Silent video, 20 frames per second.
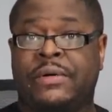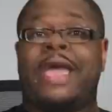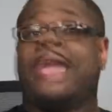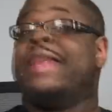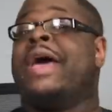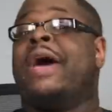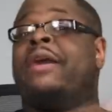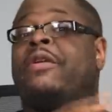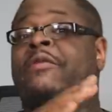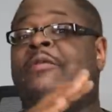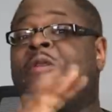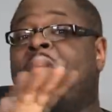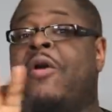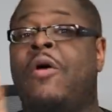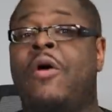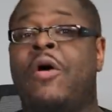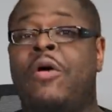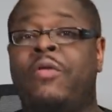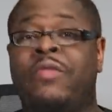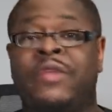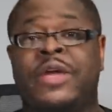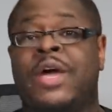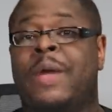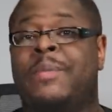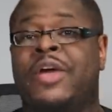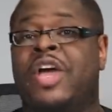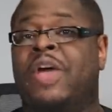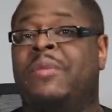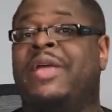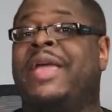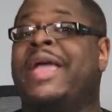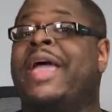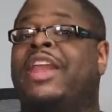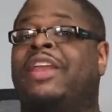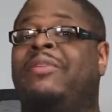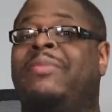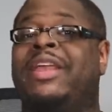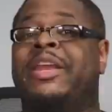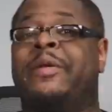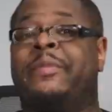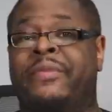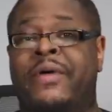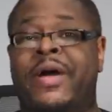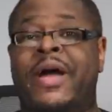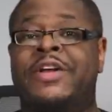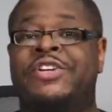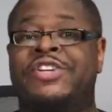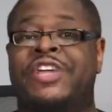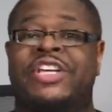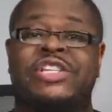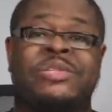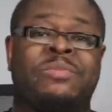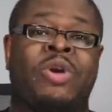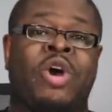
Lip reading: And out of all the upcoming animated projects